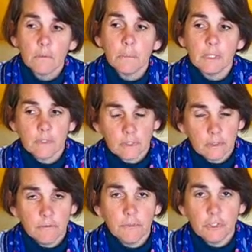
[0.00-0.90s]

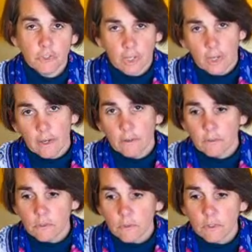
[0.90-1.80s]
basically fish out
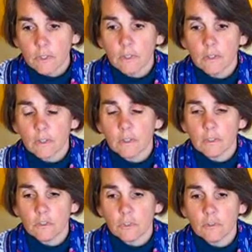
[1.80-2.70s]
the
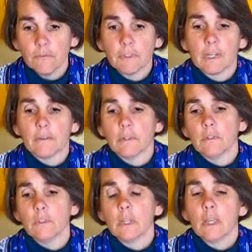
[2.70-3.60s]
calendula
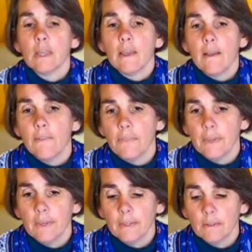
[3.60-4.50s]
flowers, and
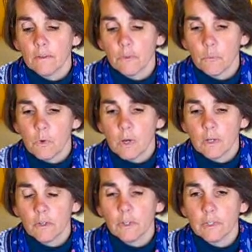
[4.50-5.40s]
then the
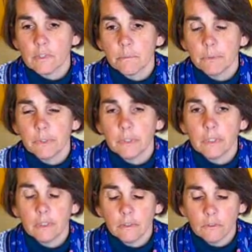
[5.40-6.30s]
water is put
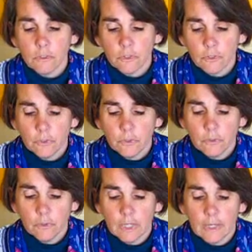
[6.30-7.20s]

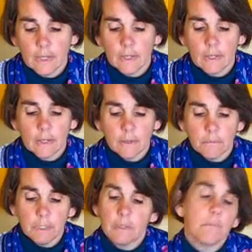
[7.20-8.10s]
into a
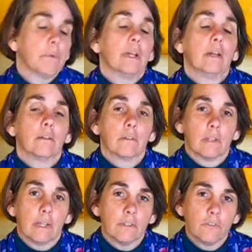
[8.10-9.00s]
big brown
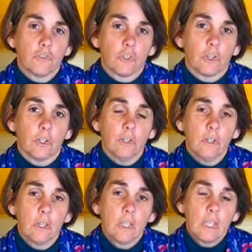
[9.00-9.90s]
glass jar,
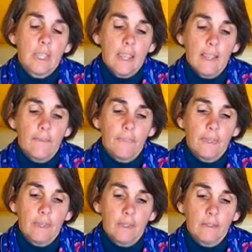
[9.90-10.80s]
and
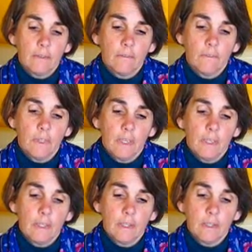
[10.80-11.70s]
then
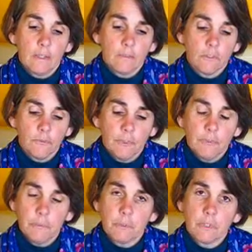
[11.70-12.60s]
they do
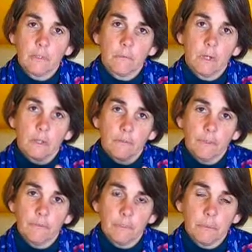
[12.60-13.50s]
50% water,
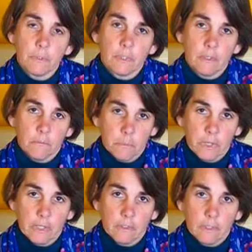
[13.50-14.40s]
50%
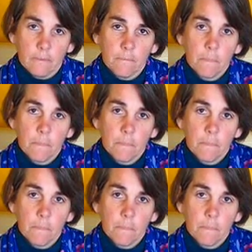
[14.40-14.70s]
brandy.